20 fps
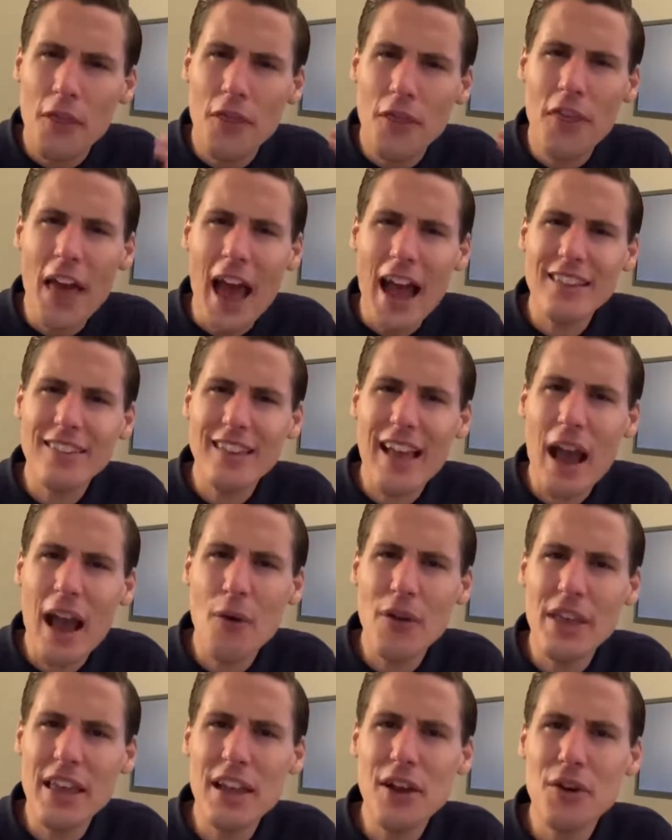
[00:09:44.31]
That's
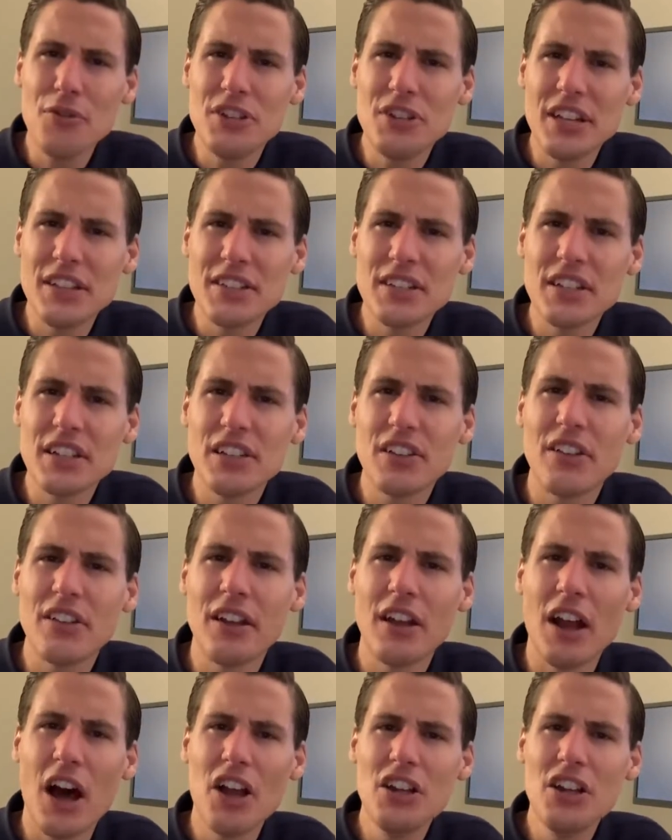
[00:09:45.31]
how egotistical and